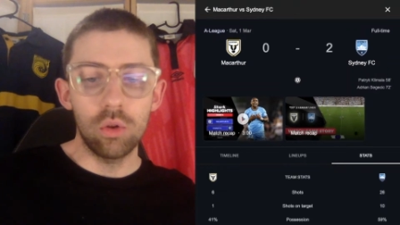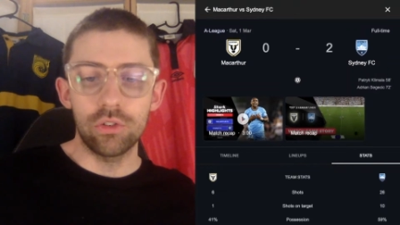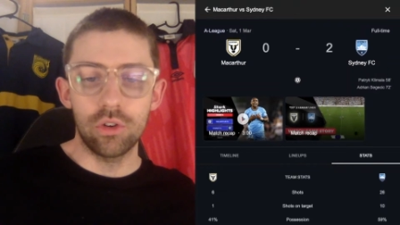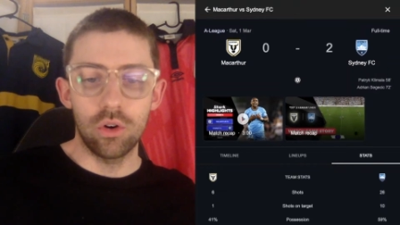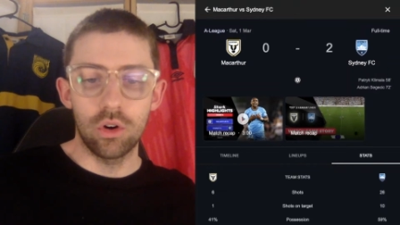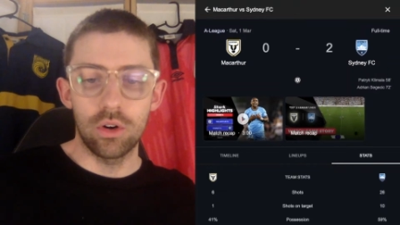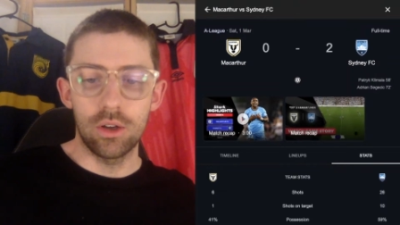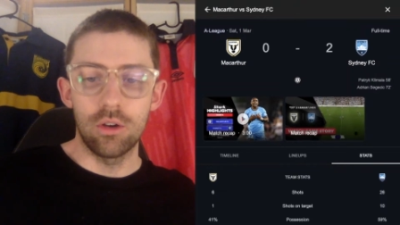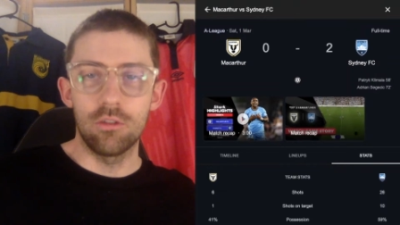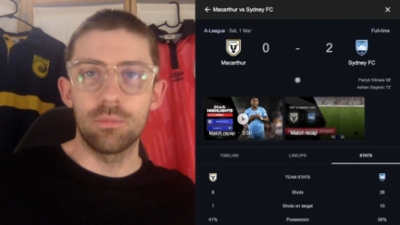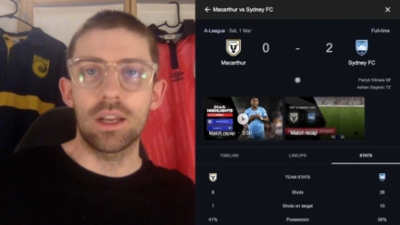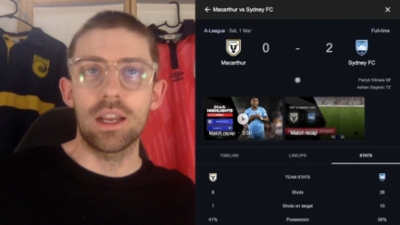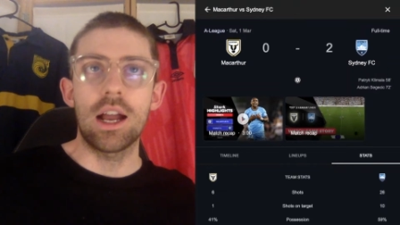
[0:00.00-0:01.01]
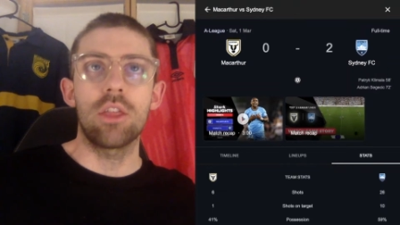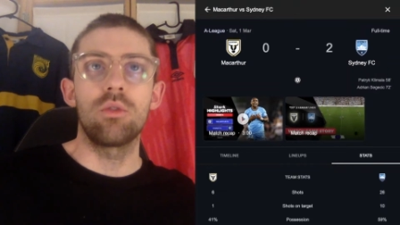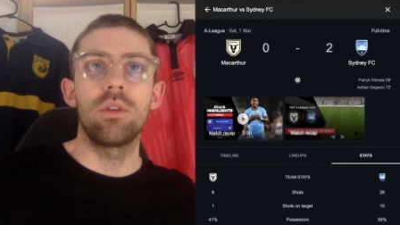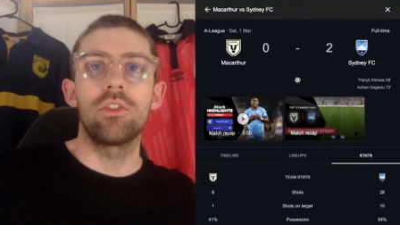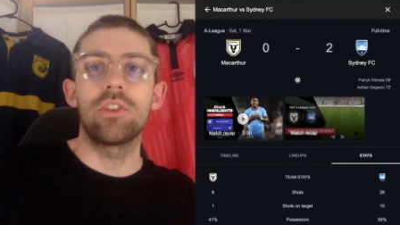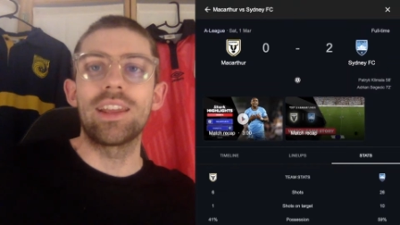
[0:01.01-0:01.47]
scorer of Macarthur
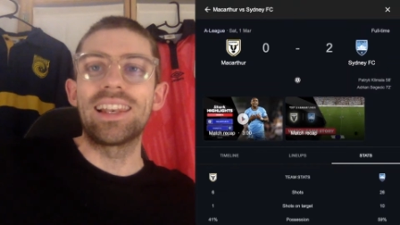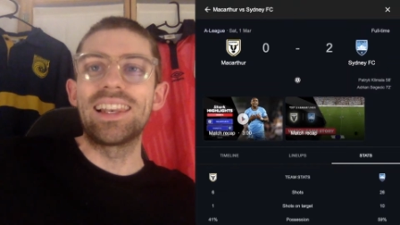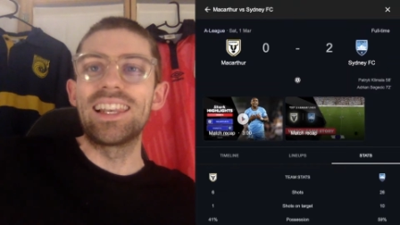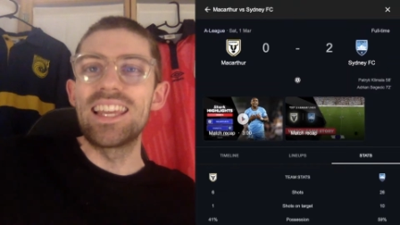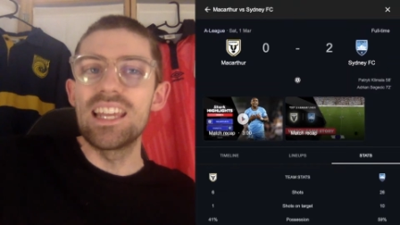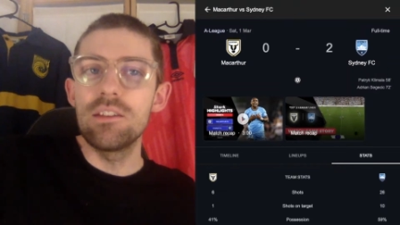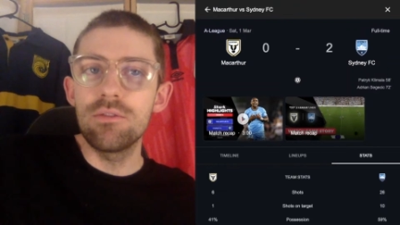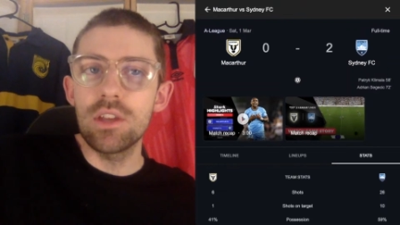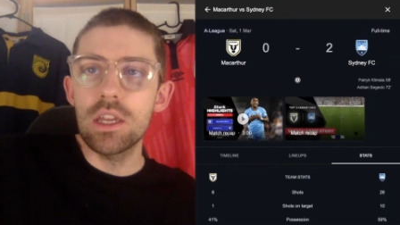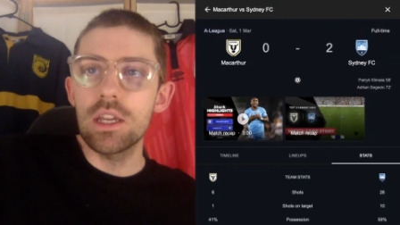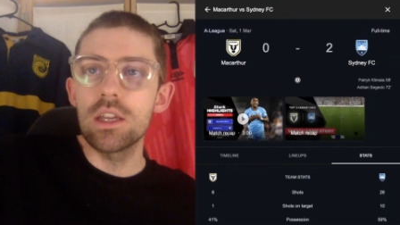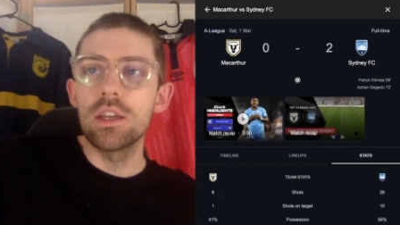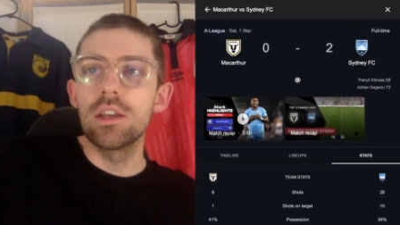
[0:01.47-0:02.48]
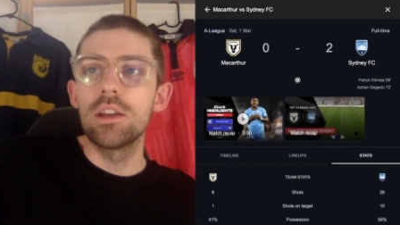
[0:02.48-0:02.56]
FC, leaving